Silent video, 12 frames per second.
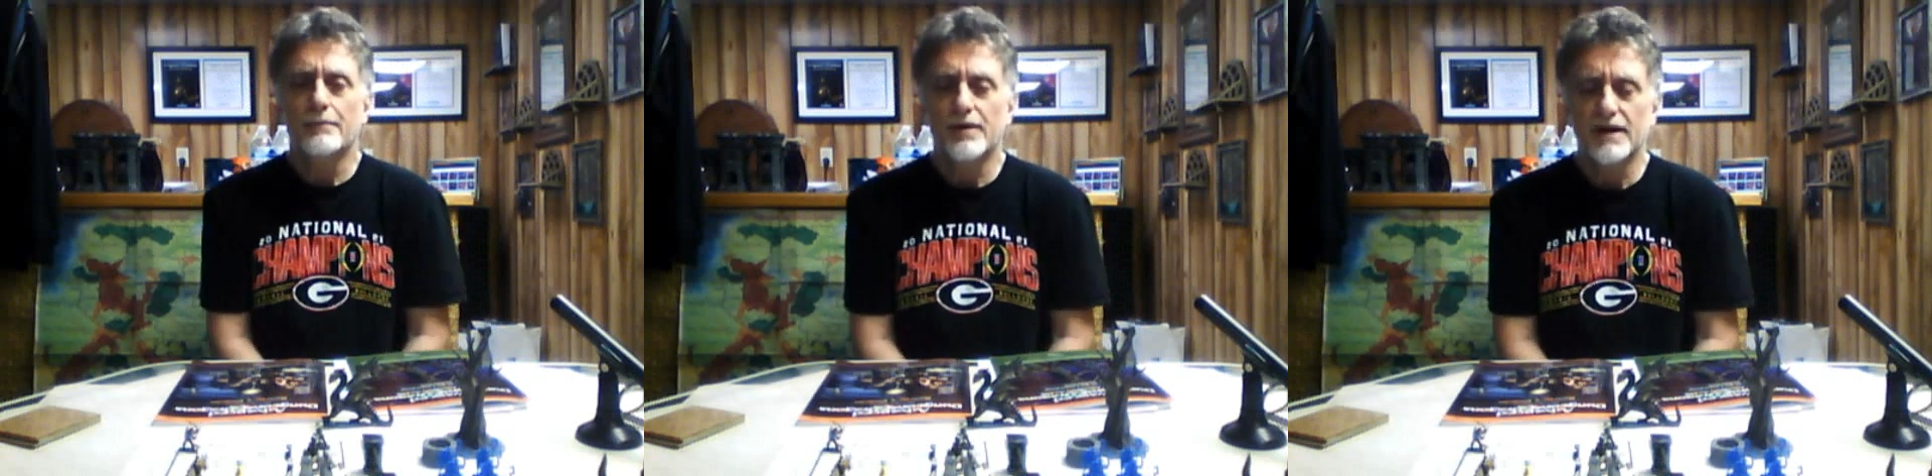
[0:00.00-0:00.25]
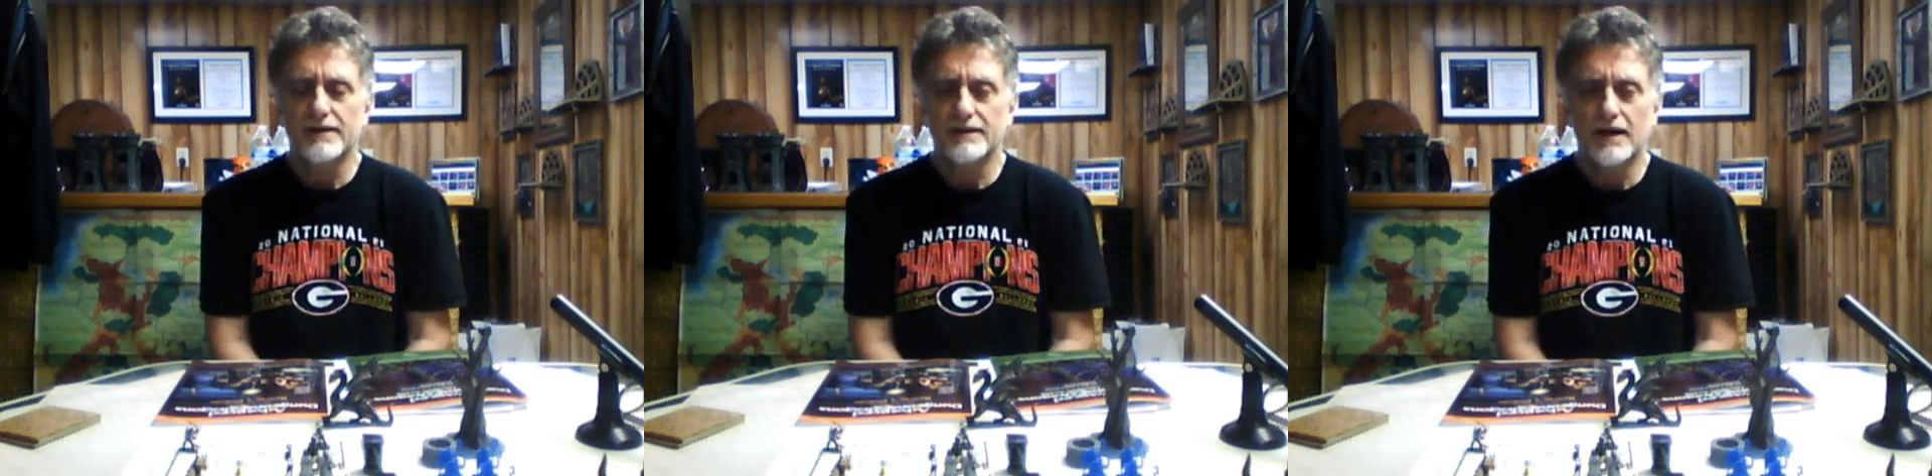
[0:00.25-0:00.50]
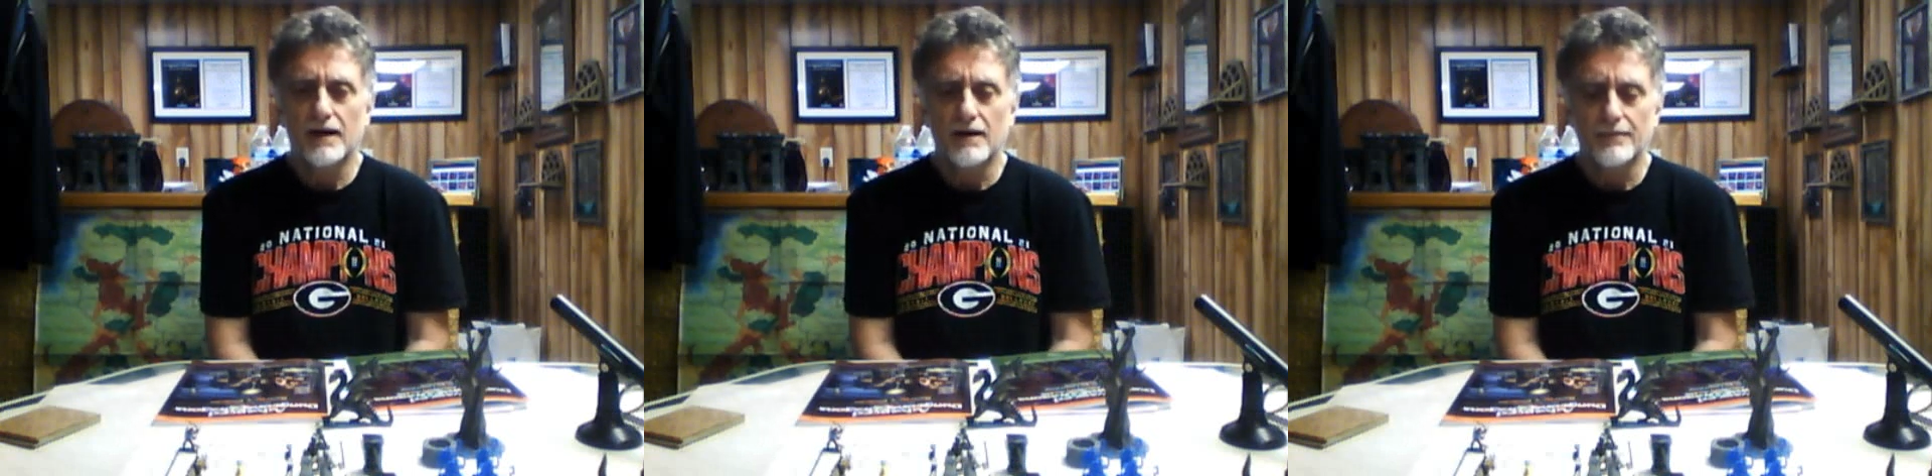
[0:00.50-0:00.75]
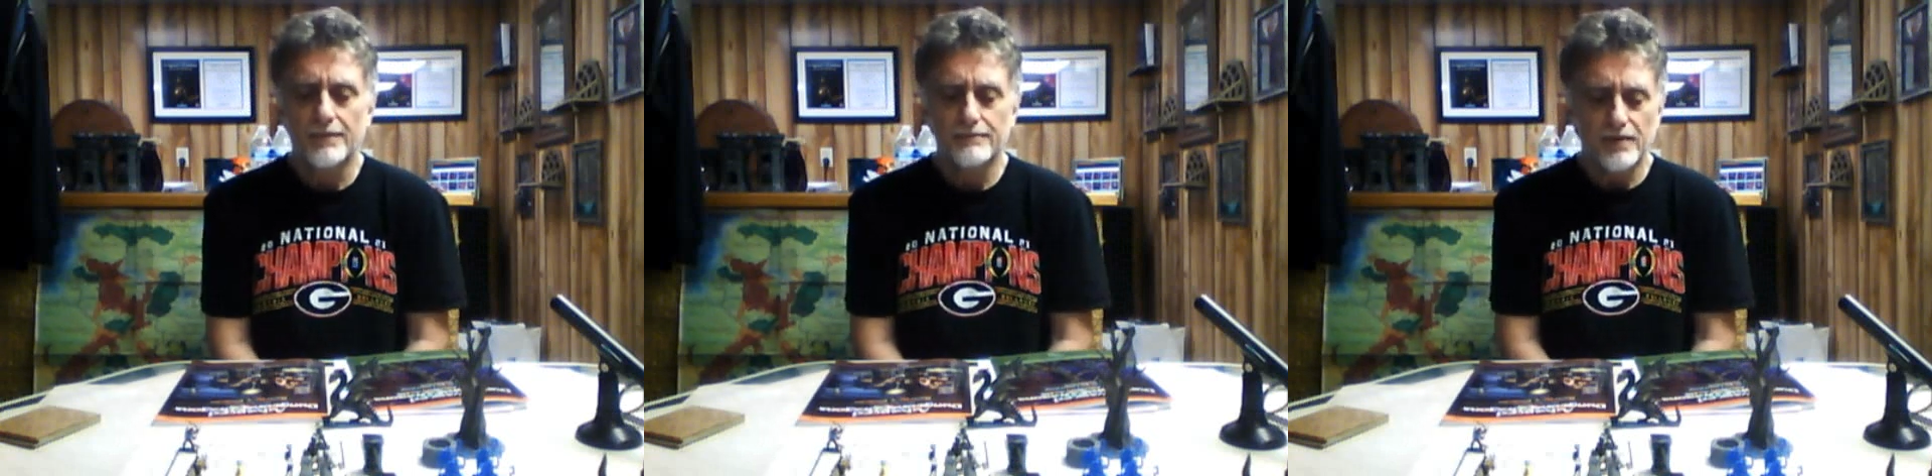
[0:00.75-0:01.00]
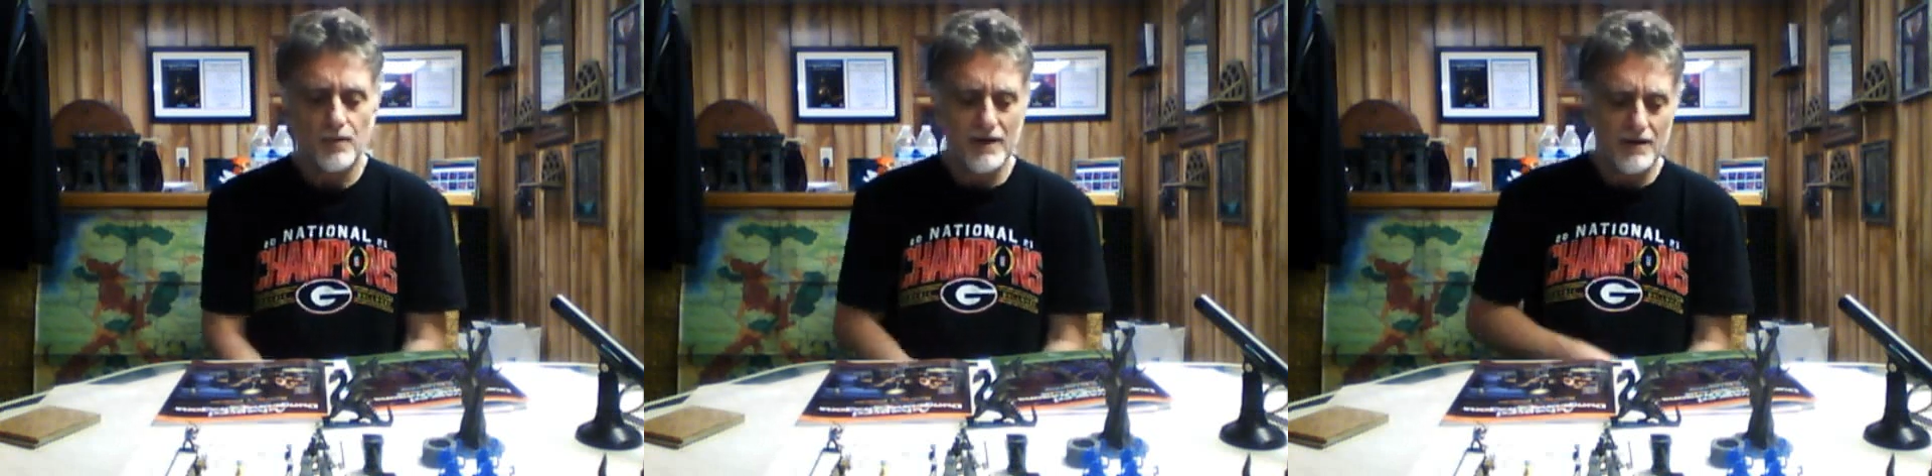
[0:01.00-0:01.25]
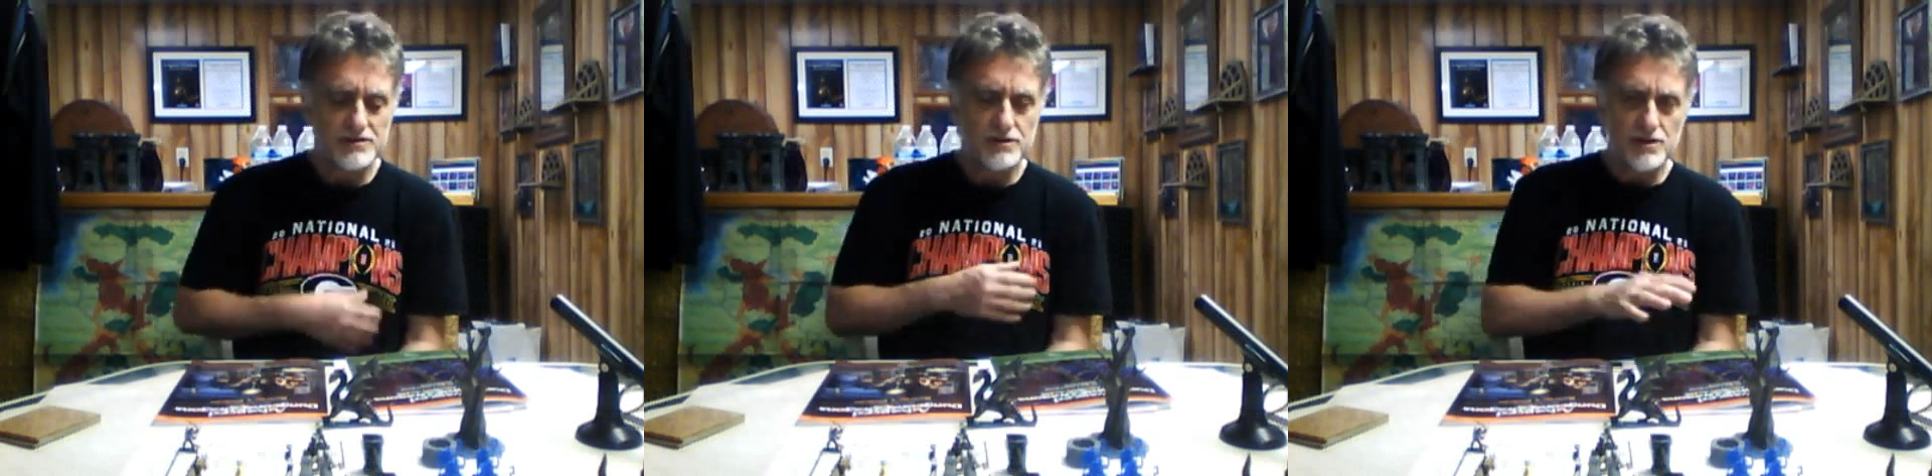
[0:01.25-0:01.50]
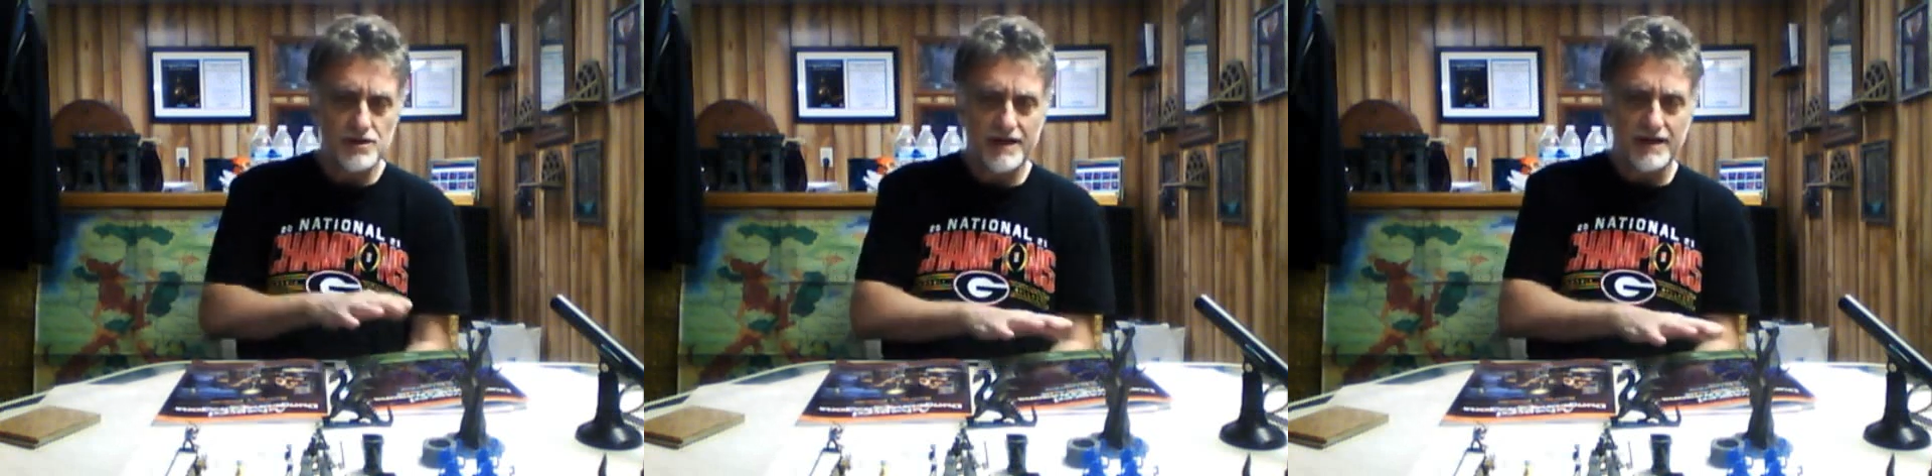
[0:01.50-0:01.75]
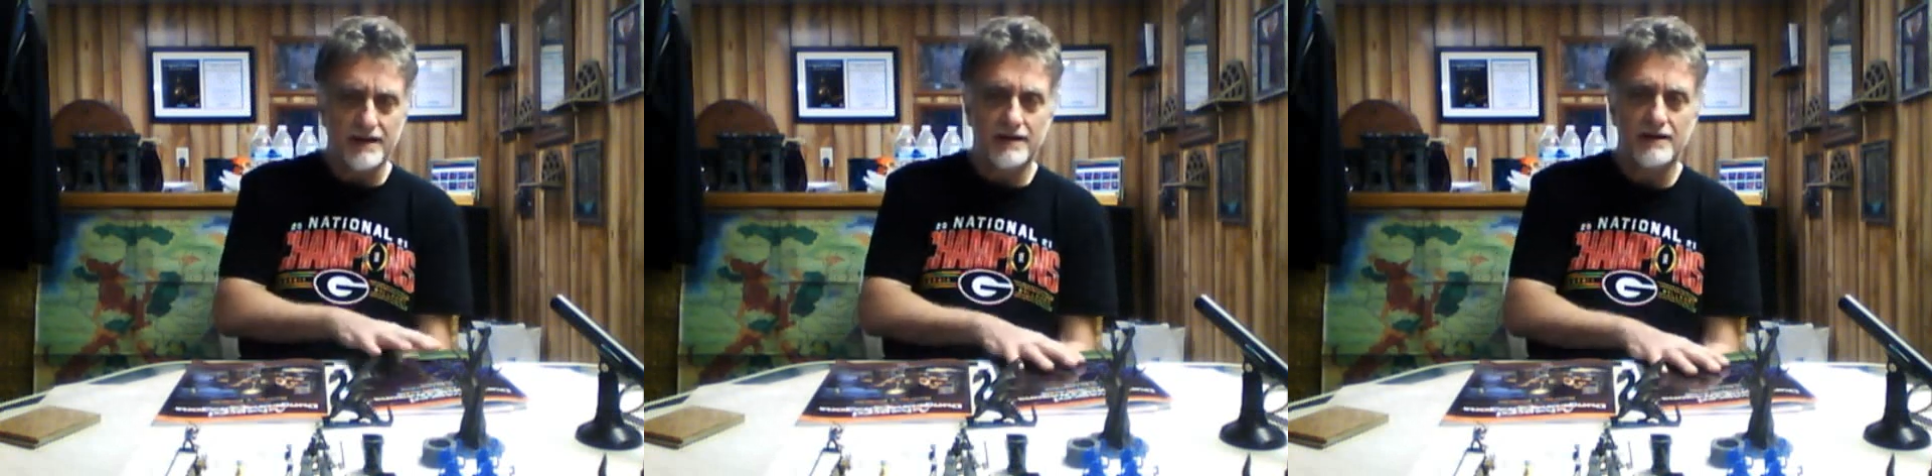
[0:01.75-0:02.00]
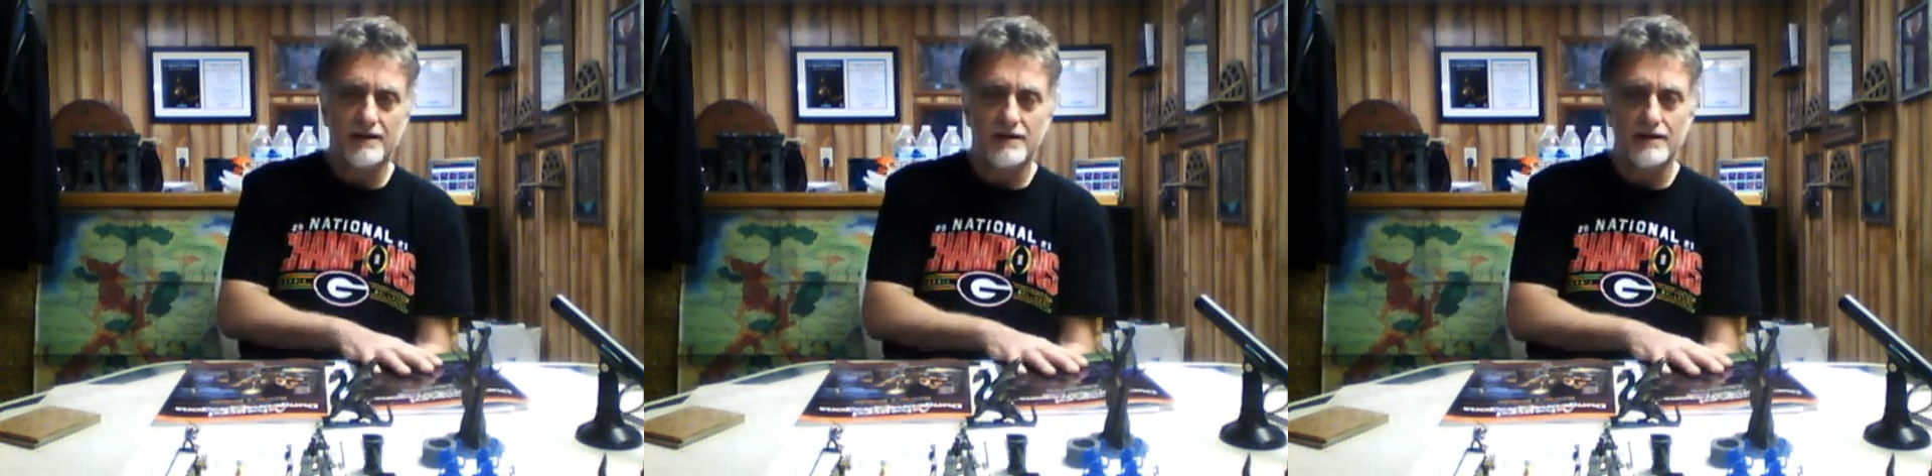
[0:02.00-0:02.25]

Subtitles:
but when I was looking,